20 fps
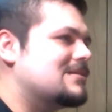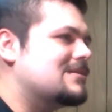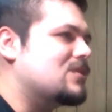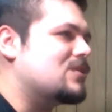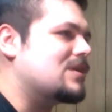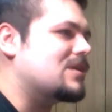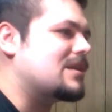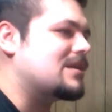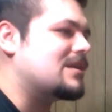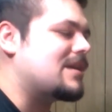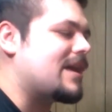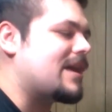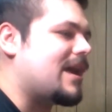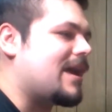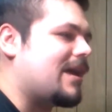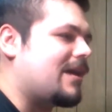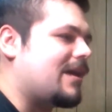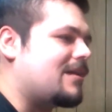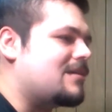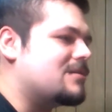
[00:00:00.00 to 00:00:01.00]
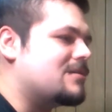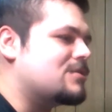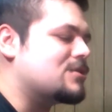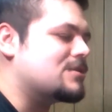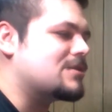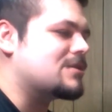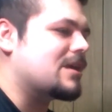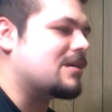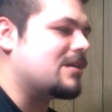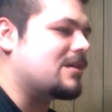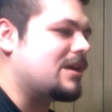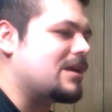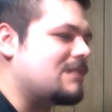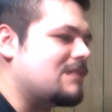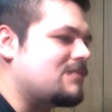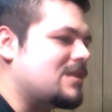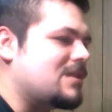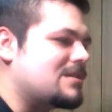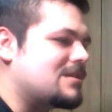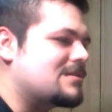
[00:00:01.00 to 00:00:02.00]
you can add, just kind of
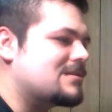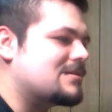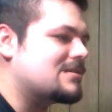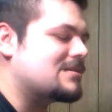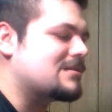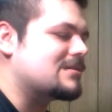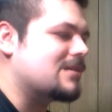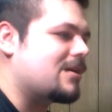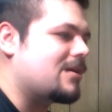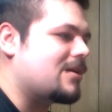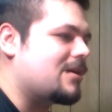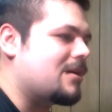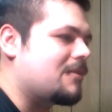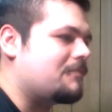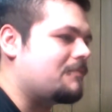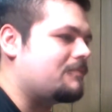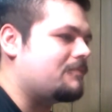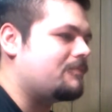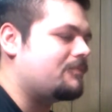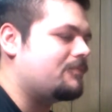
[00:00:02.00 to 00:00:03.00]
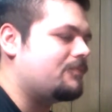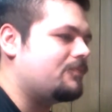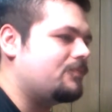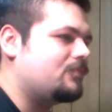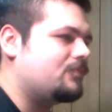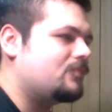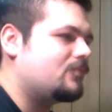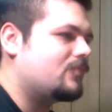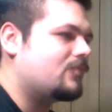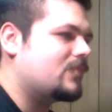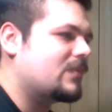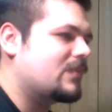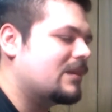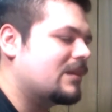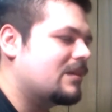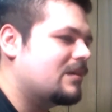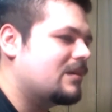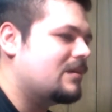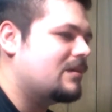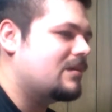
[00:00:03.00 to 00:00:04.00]
levers.
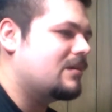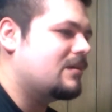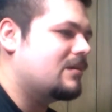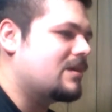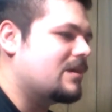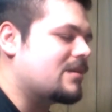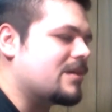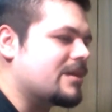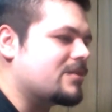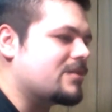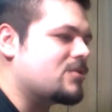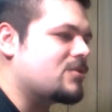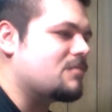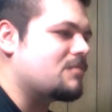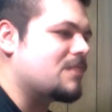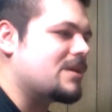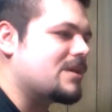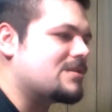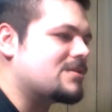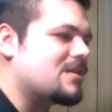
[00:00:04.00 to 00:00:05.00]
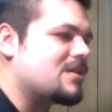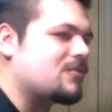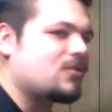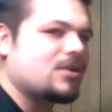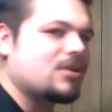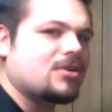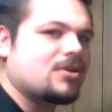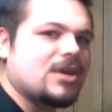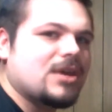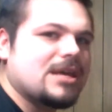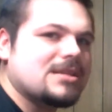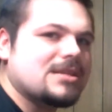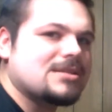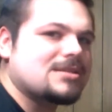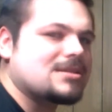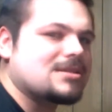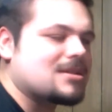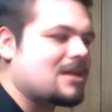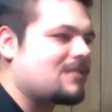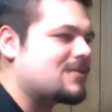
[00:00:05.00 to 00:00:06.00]
And, like, turn-based stuff, critical hits
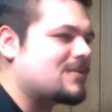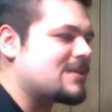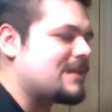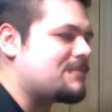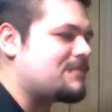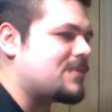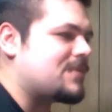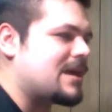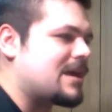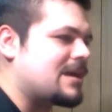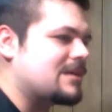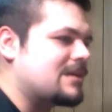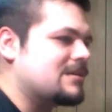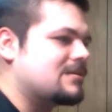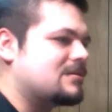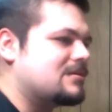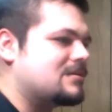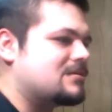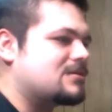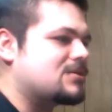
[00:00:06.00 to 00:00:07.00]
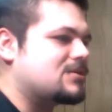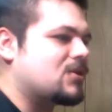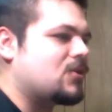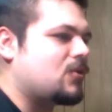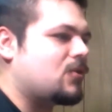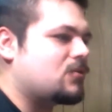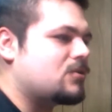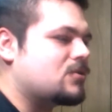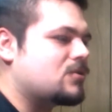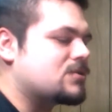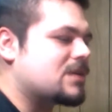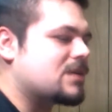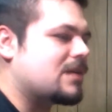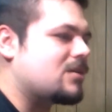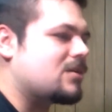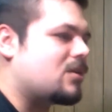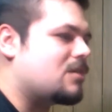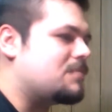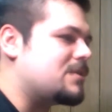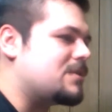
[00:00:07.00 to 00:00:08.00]
and stuff, same thing. And so, those kind
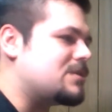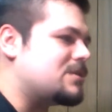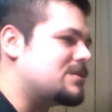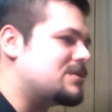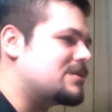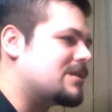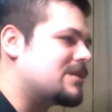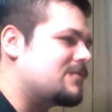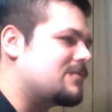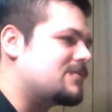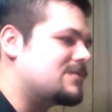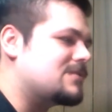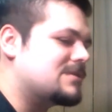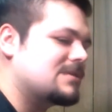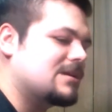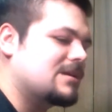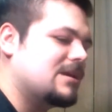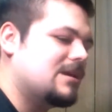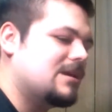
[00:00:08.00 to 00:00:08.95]
of RPG stuffs.